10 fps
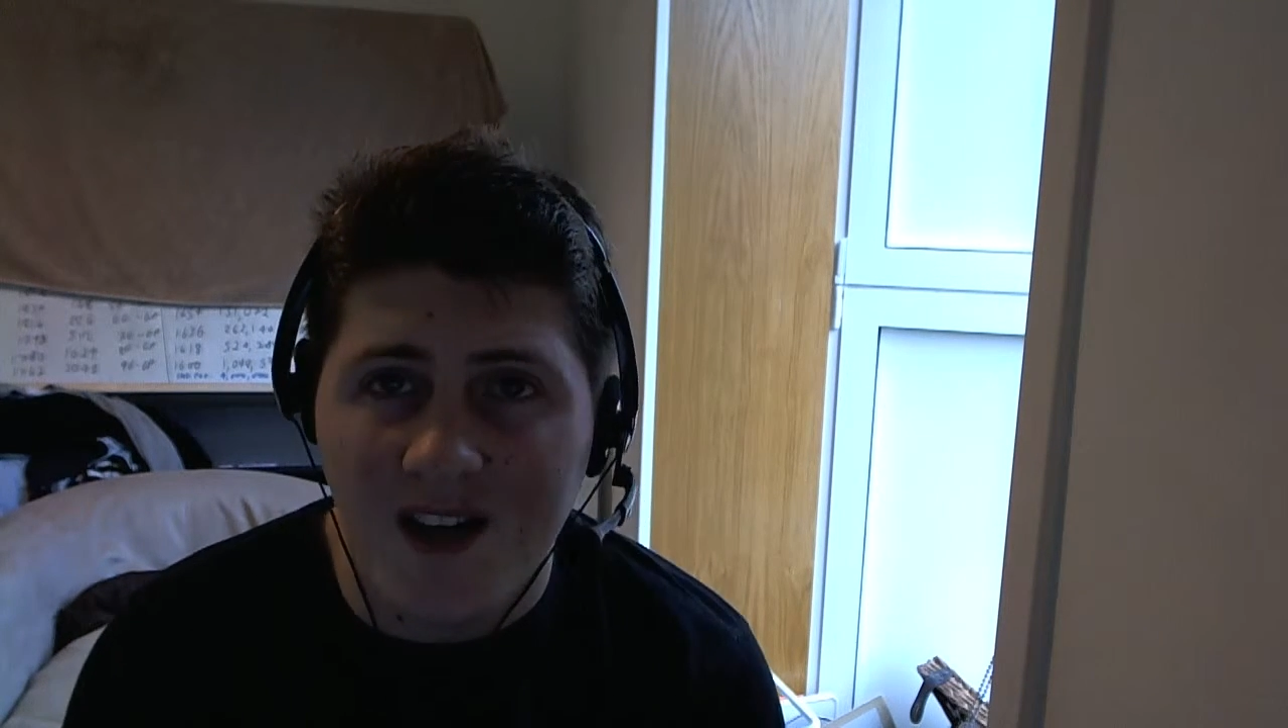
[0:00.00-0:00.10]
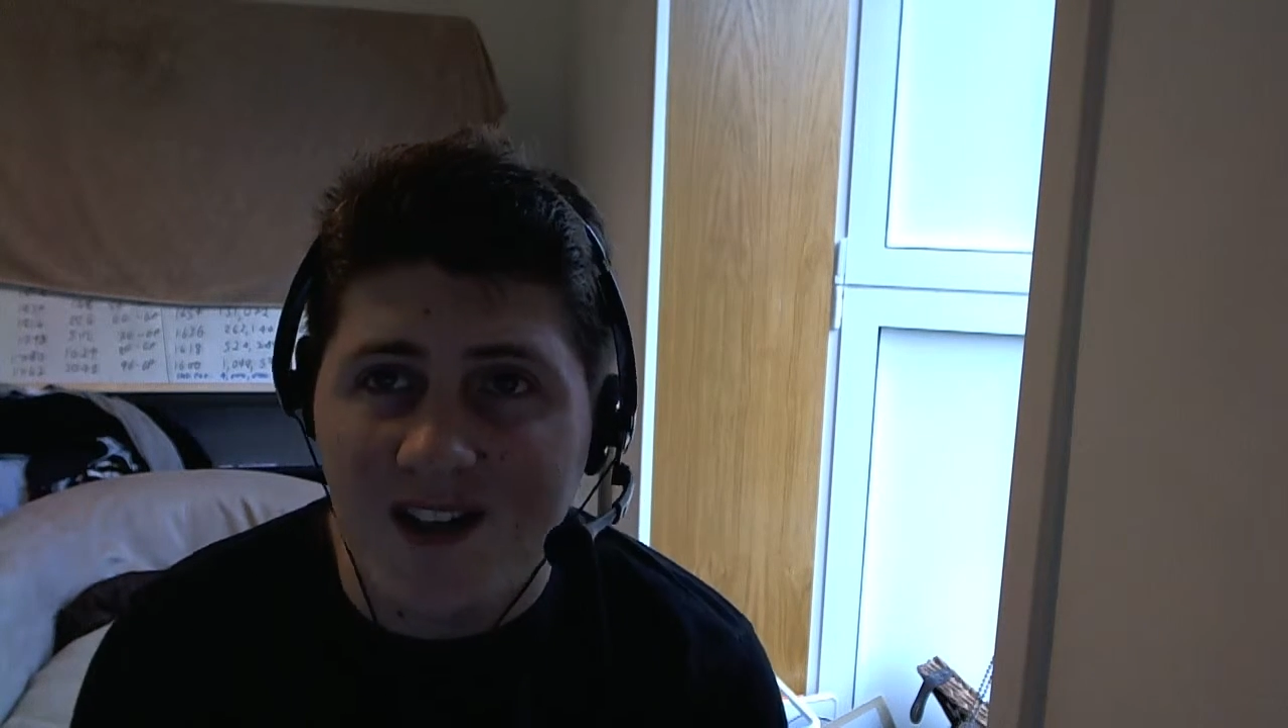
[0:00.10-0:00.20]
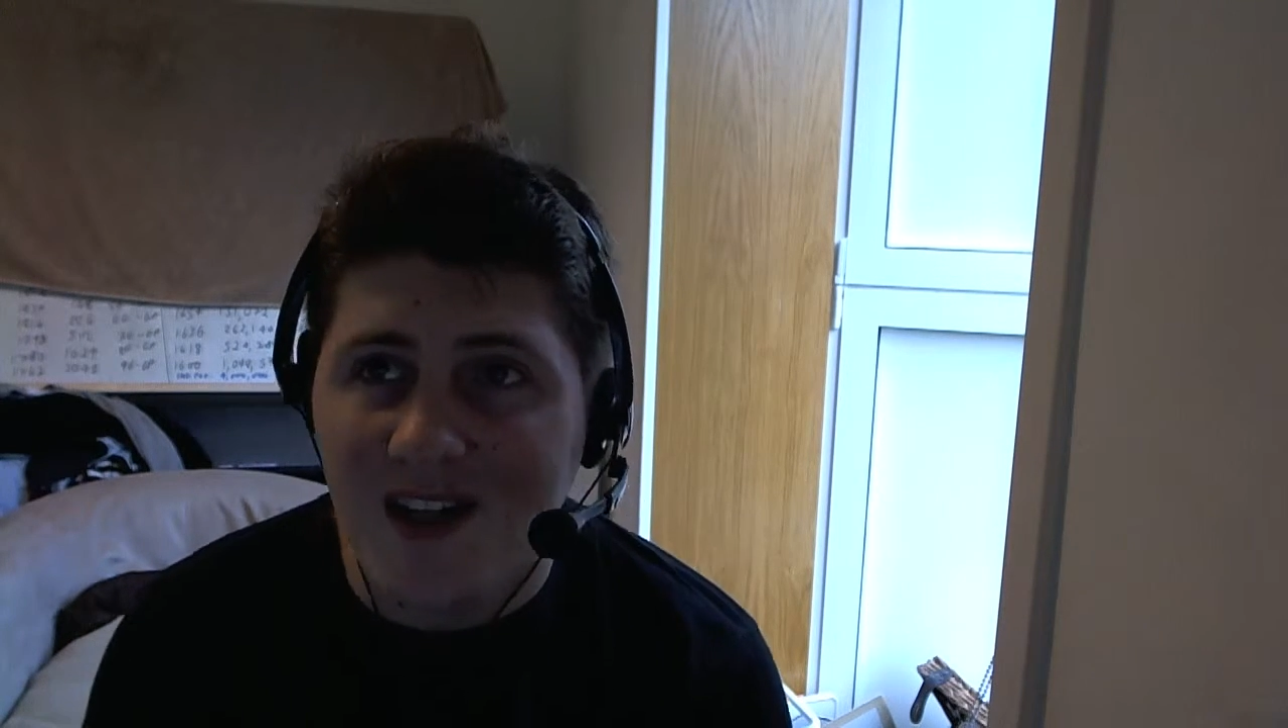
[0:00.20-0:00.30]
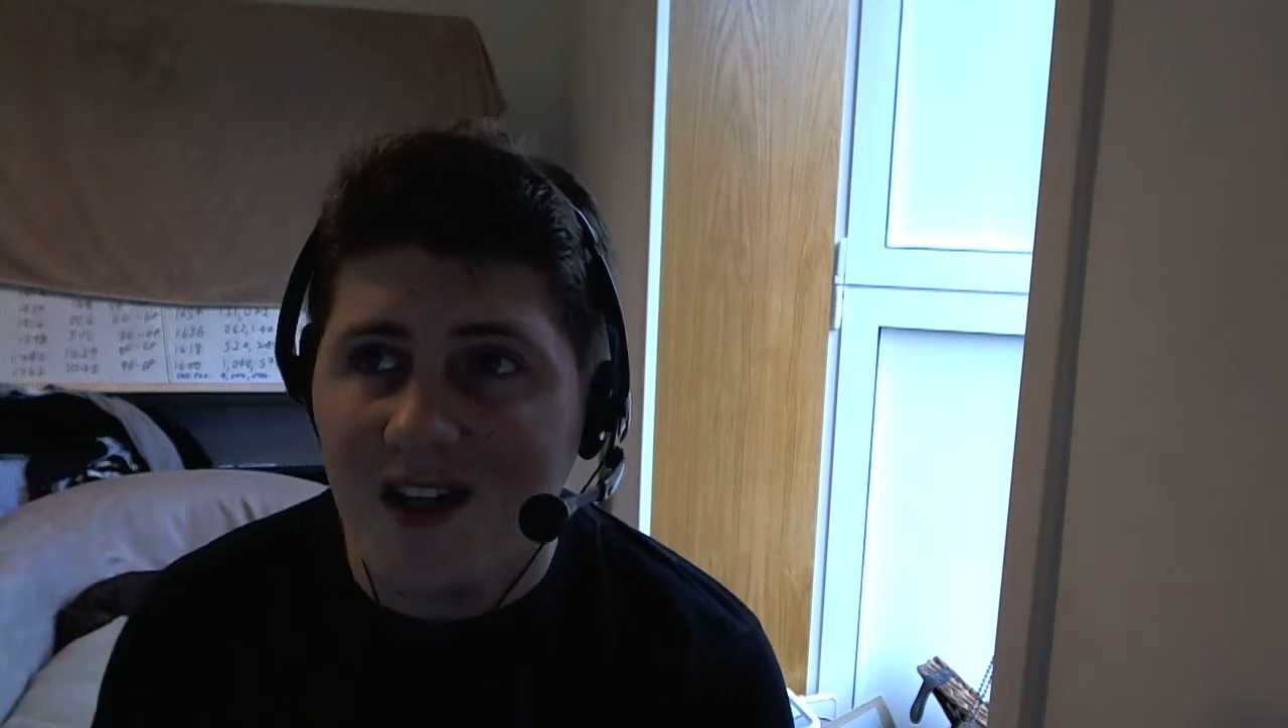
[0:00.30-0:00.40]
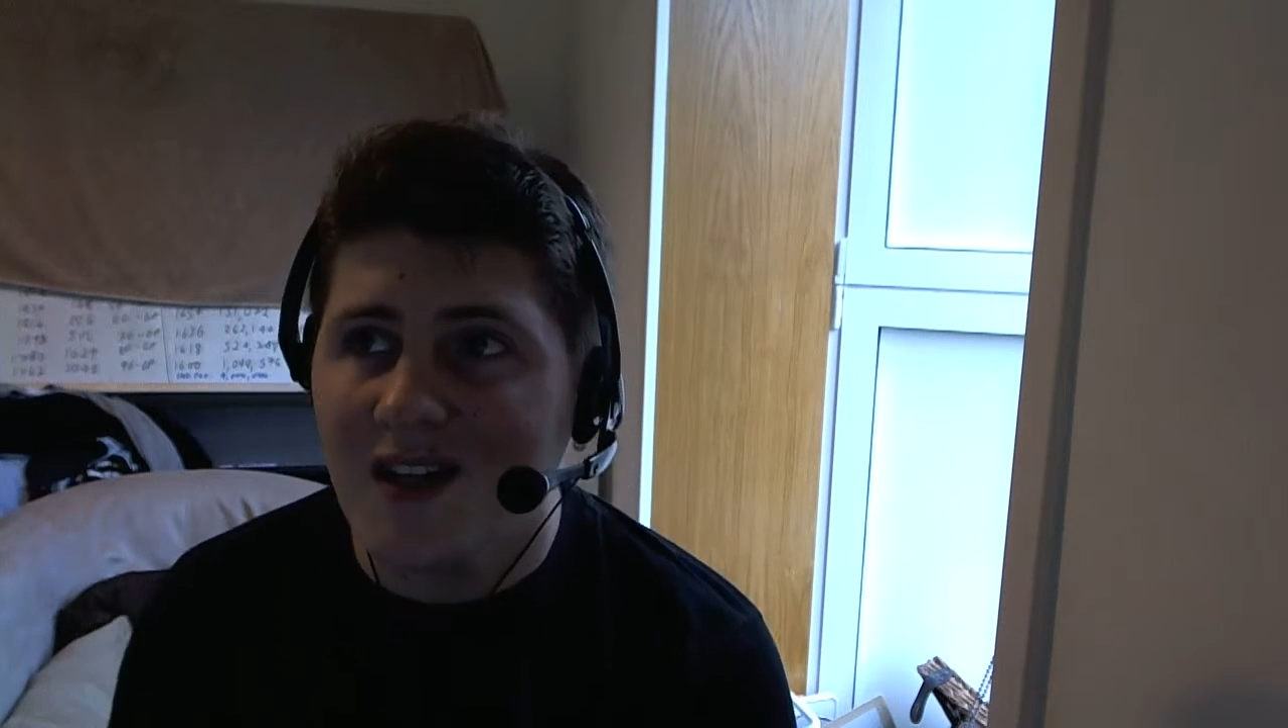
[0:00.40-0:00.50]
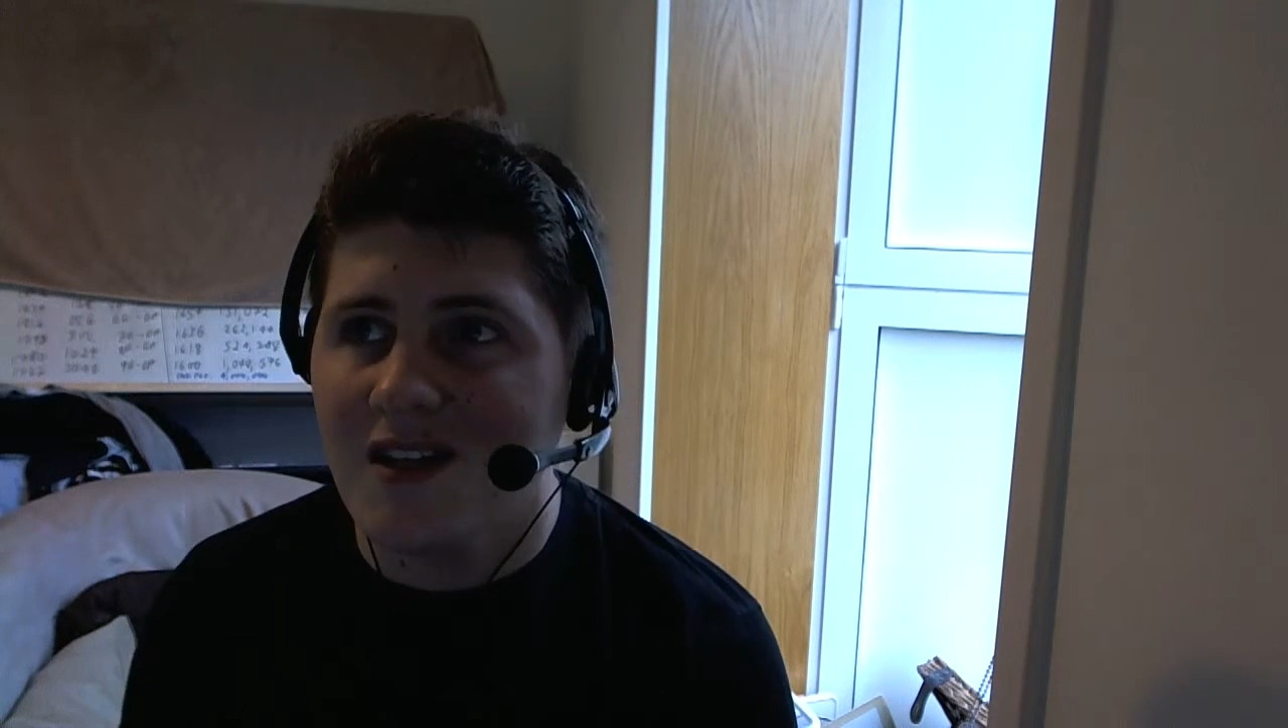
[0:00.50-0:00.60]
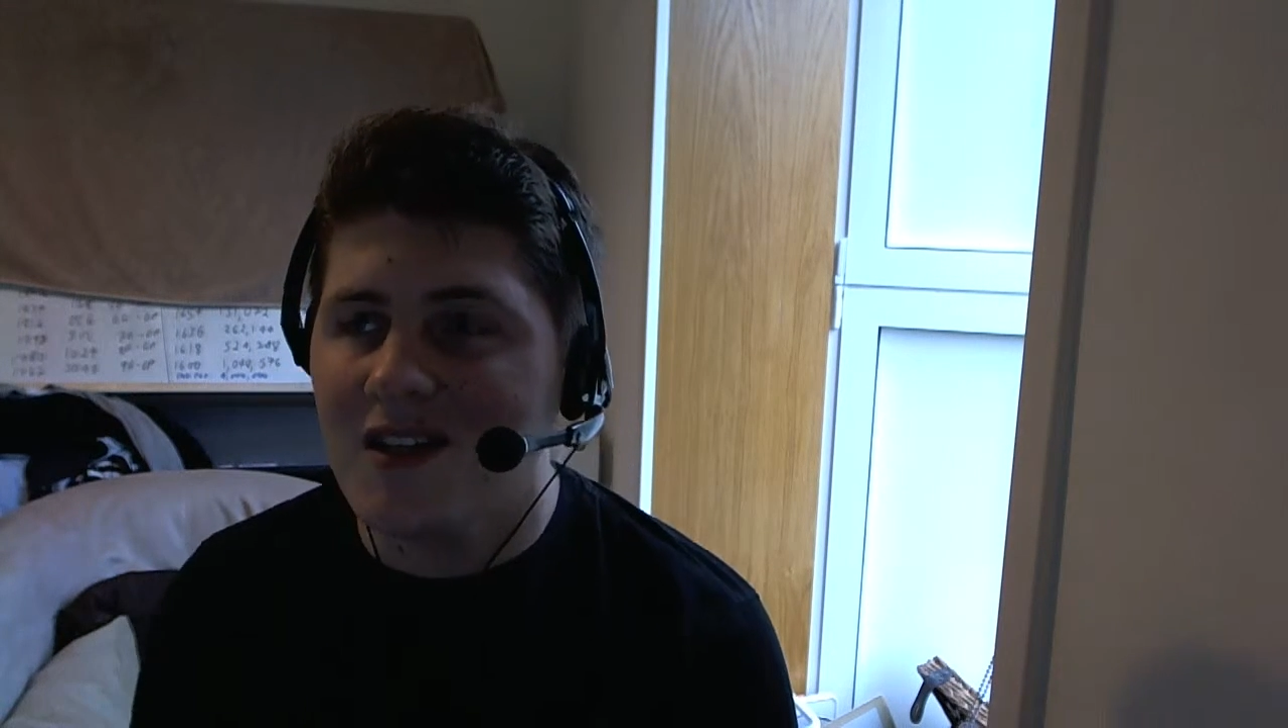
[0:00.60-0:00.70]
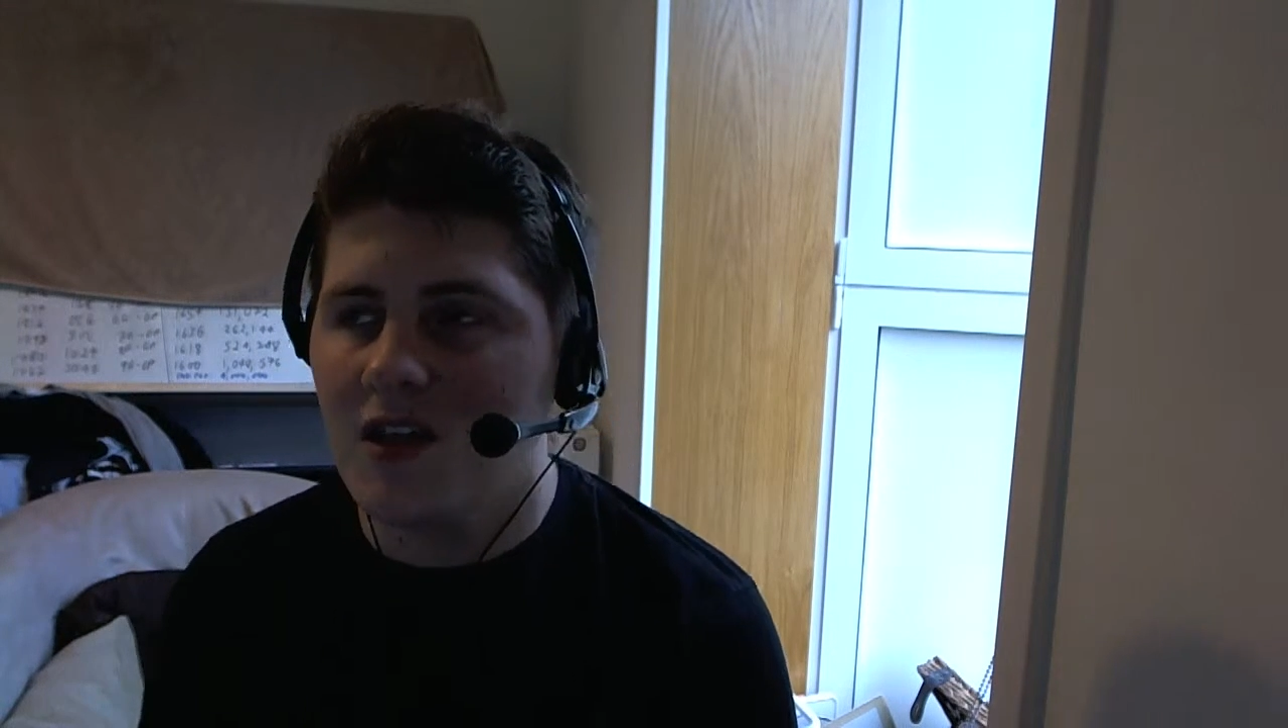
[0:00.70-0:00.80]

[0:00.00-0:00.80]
ideas,